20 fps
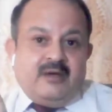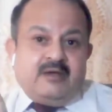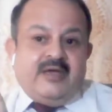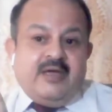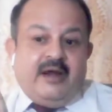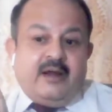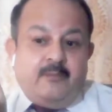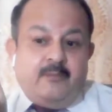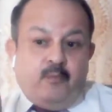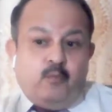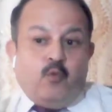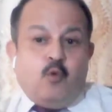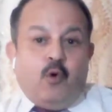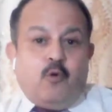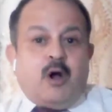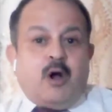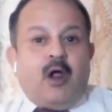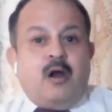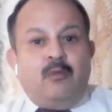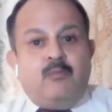get a
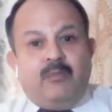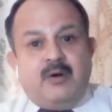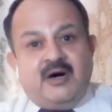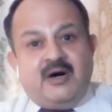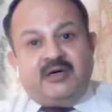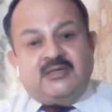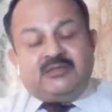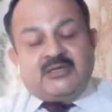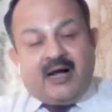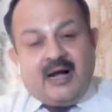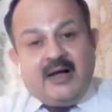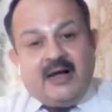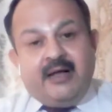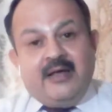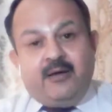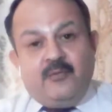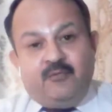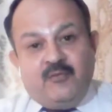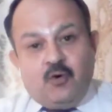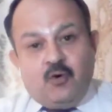overall bird's
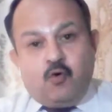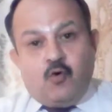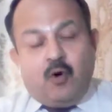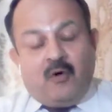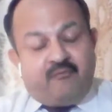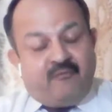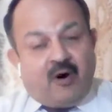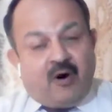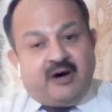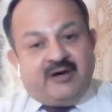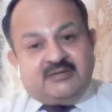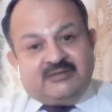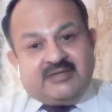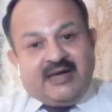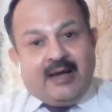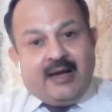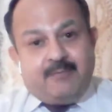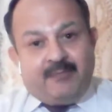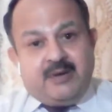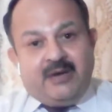eye view of what is
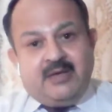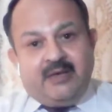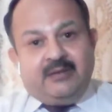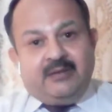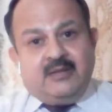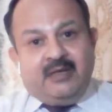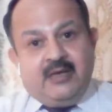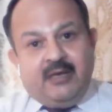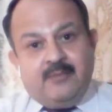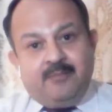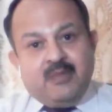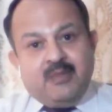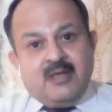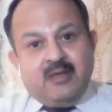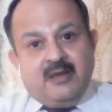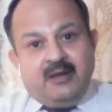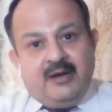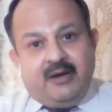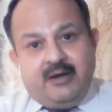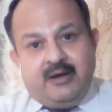happening in the
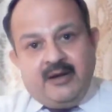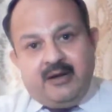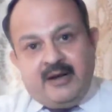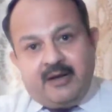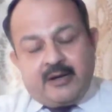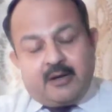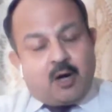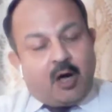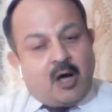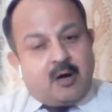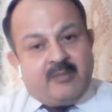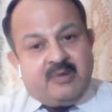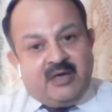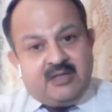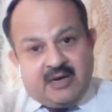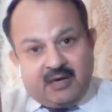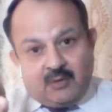Indian economy.